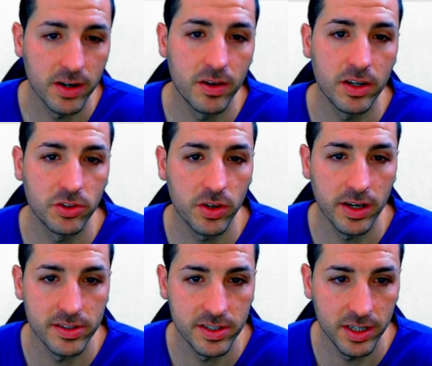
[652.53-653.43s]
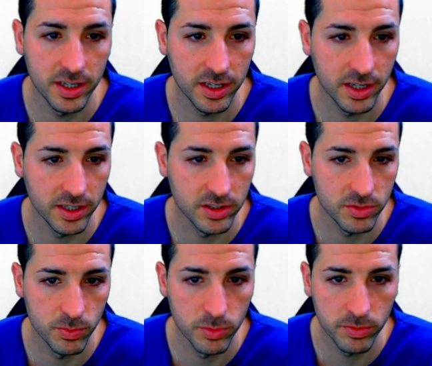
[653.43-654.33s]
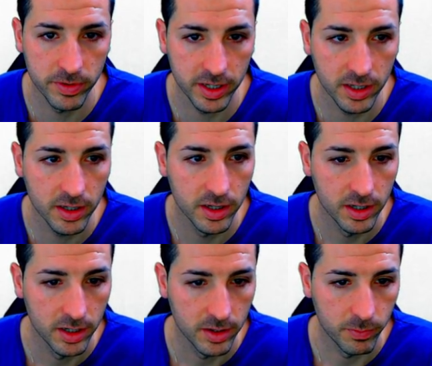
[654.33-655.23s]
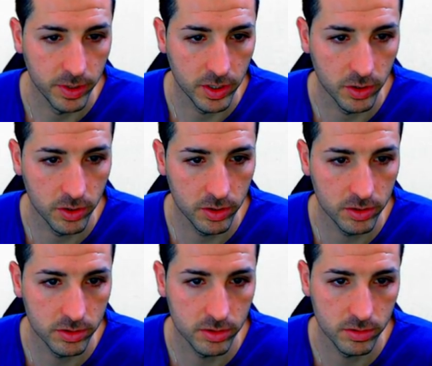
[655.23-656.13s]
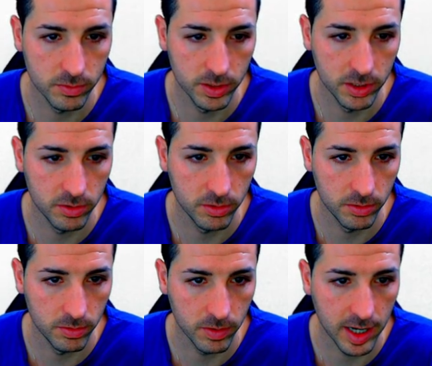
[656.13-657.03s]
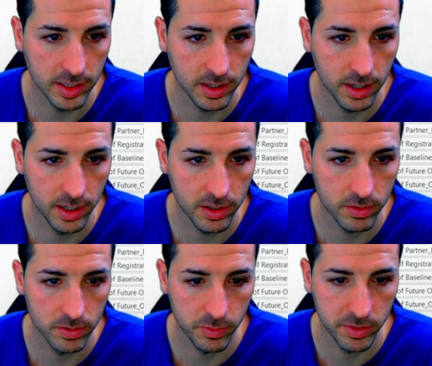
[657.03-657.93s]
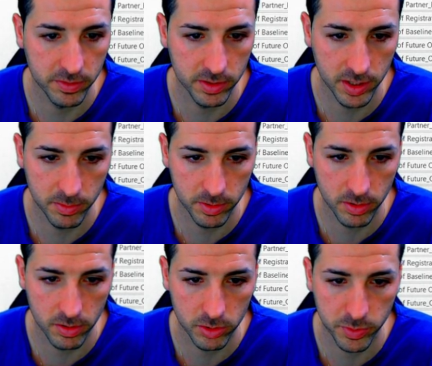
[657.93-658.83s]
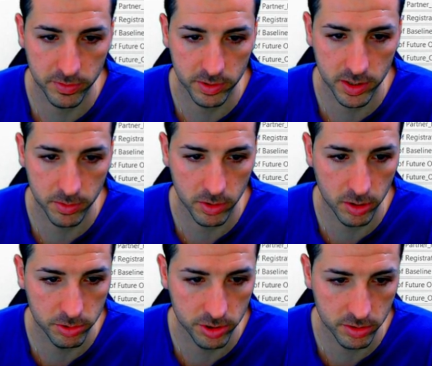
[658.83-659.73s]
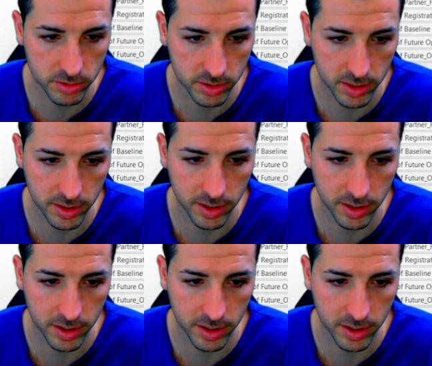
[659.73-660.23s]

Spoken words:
Oh, as you can see, it's moving because we need to right click on the pivot table, go to pivot table options and